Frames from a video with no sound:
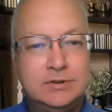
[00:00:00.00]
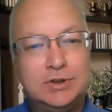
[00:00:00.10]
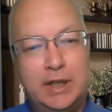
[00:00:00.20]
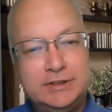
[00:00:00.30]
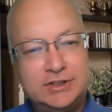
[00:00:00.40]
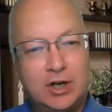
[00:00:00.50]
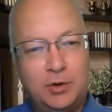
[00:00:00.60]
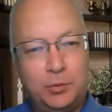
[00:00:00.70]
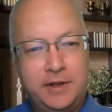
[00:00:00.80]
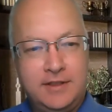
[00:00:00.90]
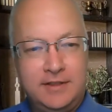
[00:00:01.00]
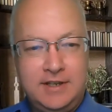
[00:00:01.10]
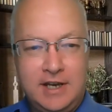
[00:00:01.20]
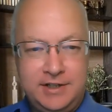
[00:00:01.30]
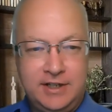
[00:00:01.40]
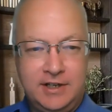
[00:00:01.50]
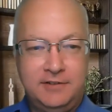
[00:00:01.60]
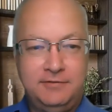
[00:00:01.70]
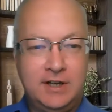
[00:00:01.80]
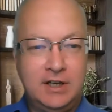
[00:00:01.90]
So let's start with the idea
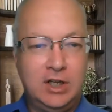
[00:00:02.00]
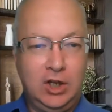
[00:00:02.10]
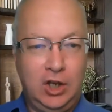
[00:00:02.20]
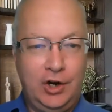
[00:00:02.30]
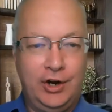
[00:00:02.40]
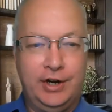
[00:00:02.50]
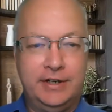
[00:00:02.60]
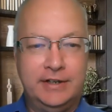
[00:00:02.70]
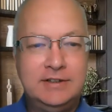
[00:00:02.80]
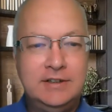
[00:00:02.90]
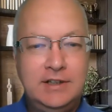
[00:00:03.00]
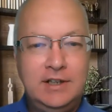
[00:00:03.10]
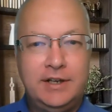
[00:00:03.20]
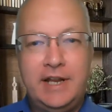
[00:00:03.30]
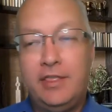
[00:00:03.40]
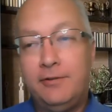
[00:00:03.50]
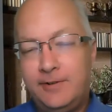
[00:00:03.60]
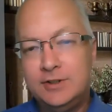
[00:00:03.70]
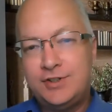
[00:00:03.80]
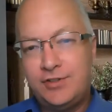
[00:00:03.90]
of learn. Now, the
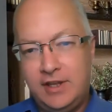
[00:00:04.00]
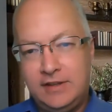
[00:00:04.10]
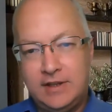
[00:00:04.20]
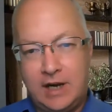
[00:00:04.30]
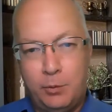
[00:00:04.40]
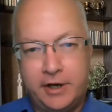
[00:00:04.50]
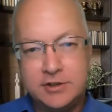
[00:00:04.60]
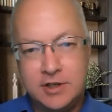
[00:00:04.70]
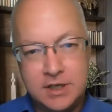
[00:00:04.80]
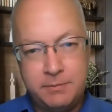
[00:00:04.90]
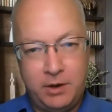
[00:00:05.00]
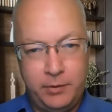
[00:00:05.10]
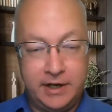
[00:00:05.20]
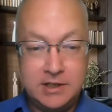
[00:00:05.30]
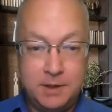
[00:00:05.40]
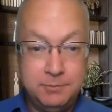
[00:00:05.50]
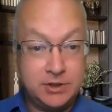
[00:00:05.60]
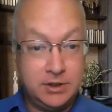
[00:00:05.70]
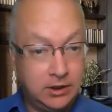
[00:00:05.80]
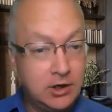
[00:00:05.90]
first thing that I want to talk about when it comes
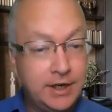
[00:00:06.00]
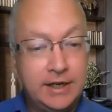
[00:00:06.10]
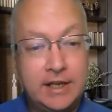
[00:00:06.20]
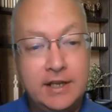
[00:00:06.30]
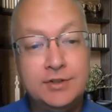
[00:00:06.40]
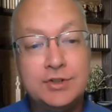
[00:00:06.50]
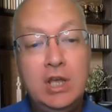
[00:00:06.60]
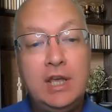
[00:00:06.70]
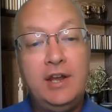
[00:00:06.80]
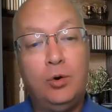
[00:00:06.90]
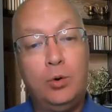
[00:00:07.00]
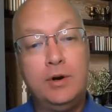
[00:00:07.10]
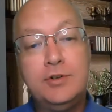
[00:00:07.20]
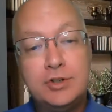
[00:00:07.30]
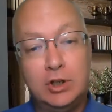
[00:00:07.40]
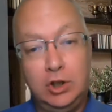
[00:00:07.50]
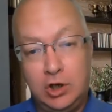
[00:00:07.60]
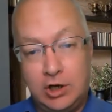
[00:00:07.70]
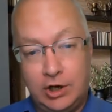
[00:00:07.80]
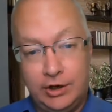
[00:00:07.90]
to learning is, in order to
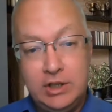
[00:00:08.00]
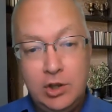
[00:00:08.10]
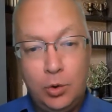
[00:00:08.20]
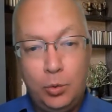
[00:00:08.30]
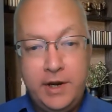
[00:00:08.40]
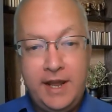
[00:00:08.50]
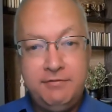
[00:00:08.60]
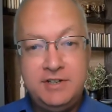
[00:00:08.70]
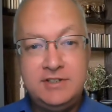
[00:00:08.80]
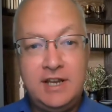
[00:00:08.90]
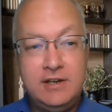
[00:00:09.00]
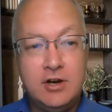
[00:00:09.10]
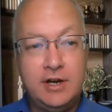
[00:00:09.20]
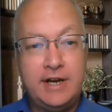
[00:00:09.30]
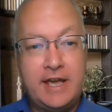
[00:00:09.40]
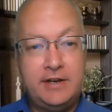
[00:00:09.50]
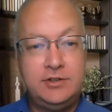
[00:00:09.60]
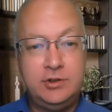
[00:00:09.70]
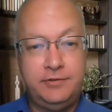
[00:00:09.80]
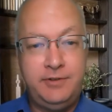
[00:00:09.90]
learn, we have to take on an
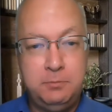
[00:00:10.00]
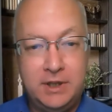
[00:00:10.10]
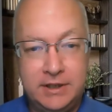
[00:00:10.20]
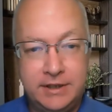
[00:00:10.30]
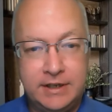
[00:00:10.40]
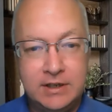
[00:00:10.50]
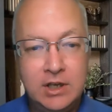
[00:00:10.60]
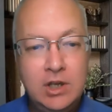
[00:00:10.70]
attitude of humility.